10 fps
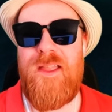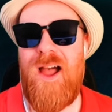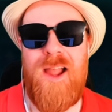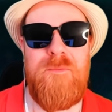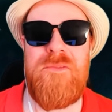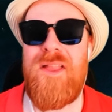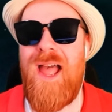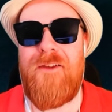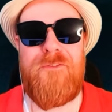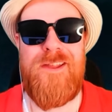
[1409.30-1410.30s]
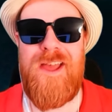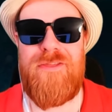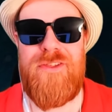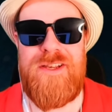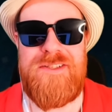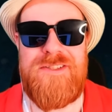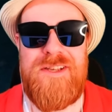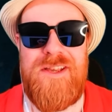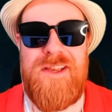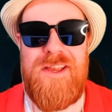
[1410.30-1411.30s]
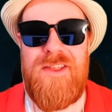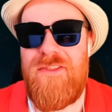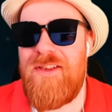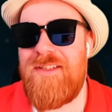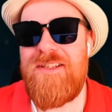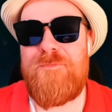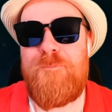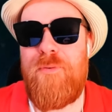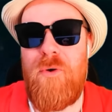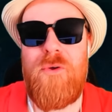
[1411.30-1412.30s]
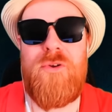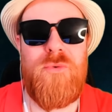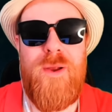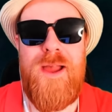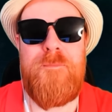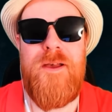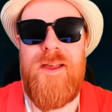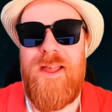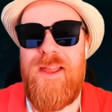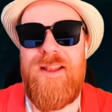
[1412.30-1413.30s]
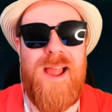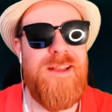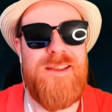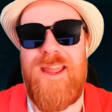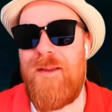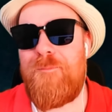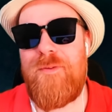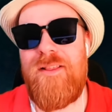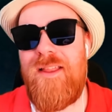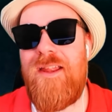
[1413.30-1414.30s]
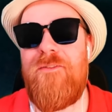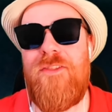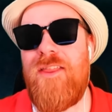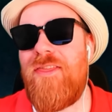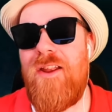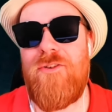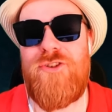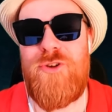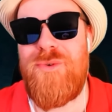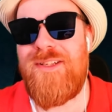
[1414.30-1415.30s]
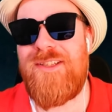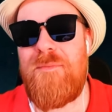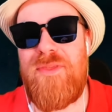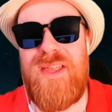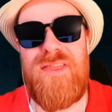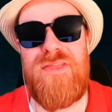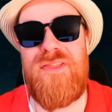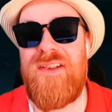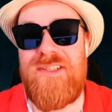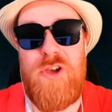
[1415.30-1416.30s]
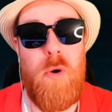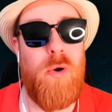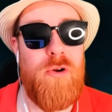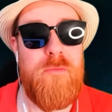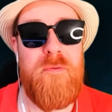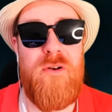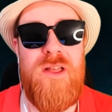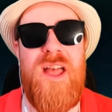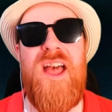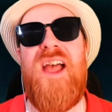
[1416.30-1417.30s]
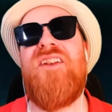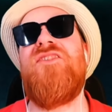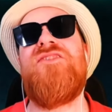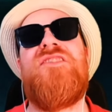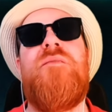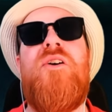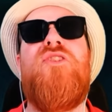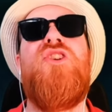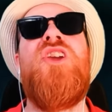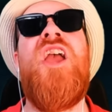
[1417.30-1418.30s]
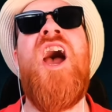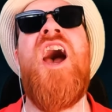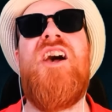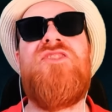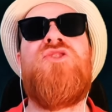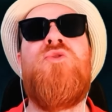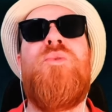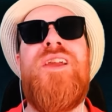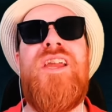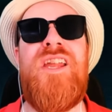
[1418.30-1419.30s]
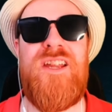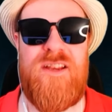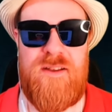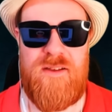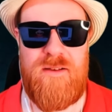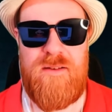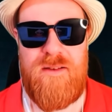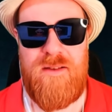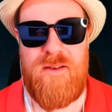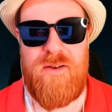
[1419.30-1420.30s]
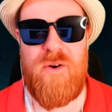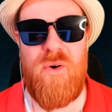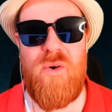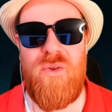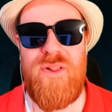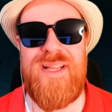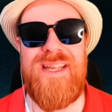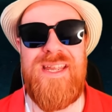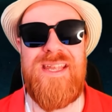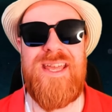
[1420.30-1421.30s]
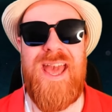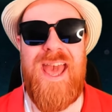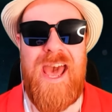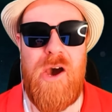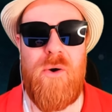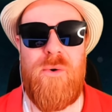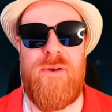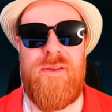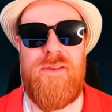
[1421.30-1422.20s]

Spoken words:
I'm laughing at this. This is bullcrap. I can't believe that they are doing something this horrible. And just come on. Yes, queen. Holy cow.